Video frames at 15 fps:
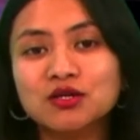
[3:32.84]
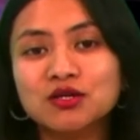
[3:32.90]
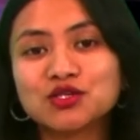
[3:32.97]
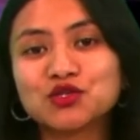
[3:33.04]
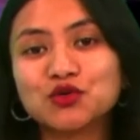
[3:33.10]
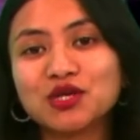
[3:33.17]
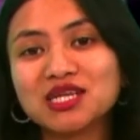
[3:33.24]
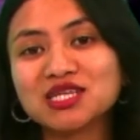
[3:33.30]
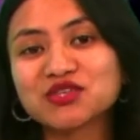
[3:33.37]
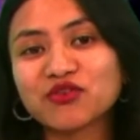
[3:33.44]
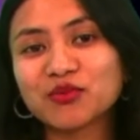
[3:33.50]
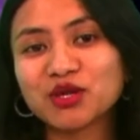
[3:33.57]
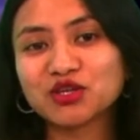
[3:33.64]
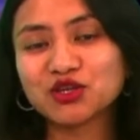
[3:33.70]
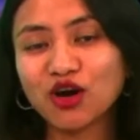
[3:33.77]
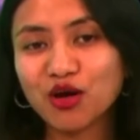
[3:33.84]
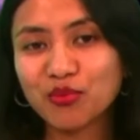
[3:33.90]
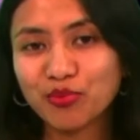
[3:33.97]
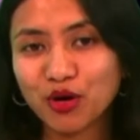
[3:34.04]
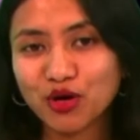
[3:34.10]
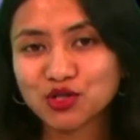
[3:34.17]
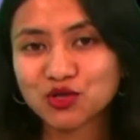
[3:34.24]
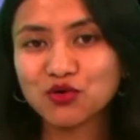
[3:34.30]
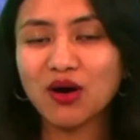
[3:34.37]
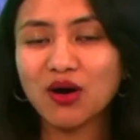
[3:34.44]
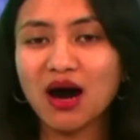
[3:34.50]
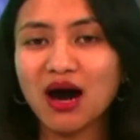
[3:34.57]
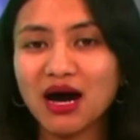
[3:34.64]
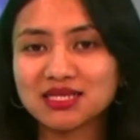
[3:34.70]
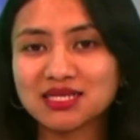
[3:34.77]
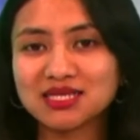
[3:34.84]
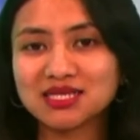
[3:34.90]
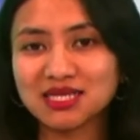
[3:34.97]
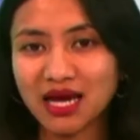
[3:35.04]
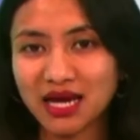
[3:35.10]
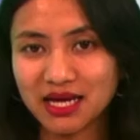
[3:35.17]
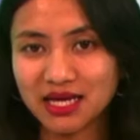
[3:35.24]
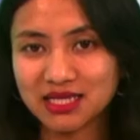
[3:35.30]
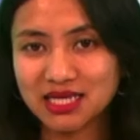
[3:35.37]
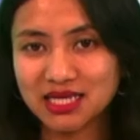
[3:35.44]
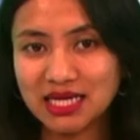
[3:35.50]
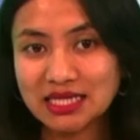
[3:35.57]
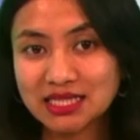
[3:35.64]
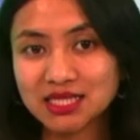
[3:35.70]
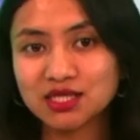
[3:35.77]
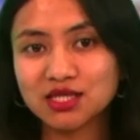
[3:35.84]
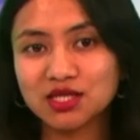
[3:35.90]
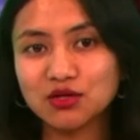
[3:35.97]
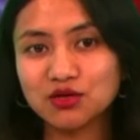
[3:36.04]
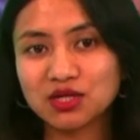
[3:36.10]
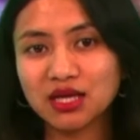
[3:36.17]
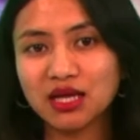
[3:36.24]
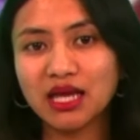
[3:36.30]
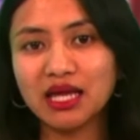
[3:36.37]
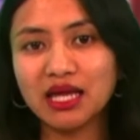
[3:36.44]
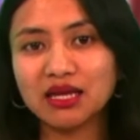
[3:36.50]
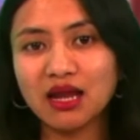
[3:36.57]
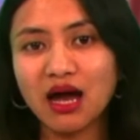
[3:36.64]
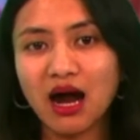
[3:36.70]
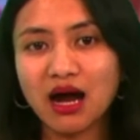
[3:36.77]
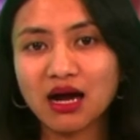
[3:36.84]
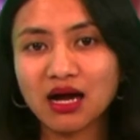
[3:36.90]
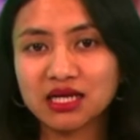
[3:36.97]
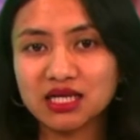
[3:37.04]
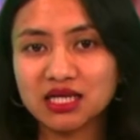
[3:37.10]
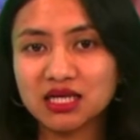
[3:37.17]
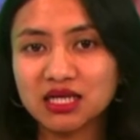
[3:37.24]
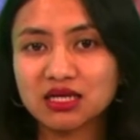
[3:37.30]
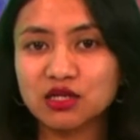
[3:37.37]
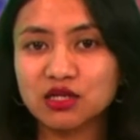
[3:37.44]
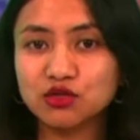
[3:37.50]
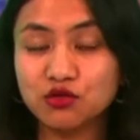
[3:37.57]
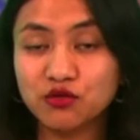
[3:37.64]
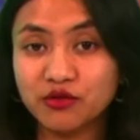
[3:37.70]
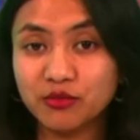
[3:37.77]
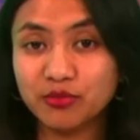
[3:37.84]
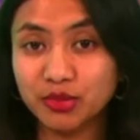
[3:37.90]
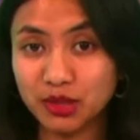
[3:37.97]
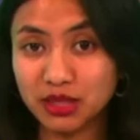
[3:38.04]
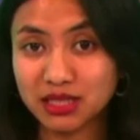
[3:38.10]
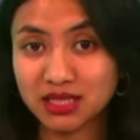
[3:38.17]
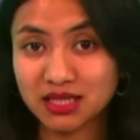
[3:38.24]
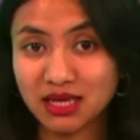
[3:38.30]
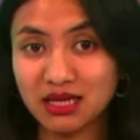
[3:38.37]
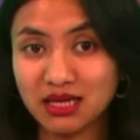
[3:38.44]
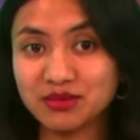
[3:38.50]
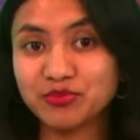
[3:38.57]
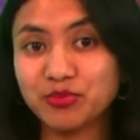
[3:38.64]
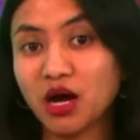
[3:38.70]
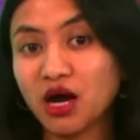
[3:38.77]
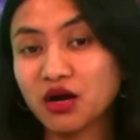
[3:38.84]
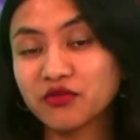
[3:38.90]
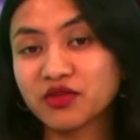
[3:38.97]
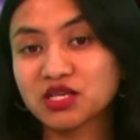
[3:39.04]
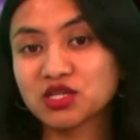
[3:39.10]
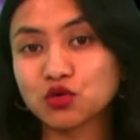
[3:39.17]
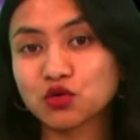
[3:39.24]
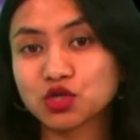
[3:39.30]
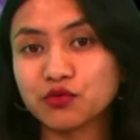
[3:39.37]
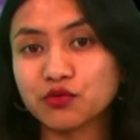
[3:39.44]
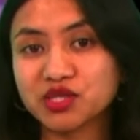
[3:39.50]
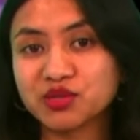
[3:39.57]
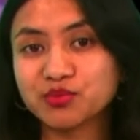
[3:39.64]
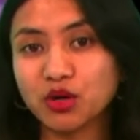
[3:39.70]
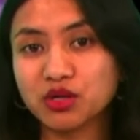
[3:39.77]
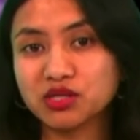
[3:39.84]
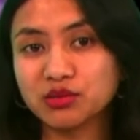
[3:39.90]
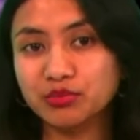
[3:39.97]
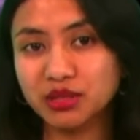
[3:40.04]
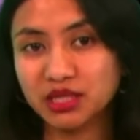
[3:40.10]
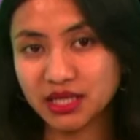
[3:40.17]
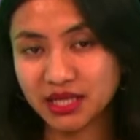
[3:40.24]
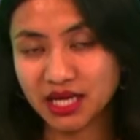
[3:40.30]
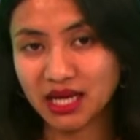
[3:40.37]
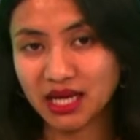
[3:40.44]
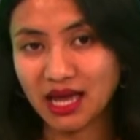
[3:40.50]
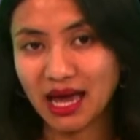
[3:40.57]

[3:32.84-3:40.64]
Students from the Don Bosco Arts and Science Institute in Agadi, Kaduvu built, as part of their social responsibility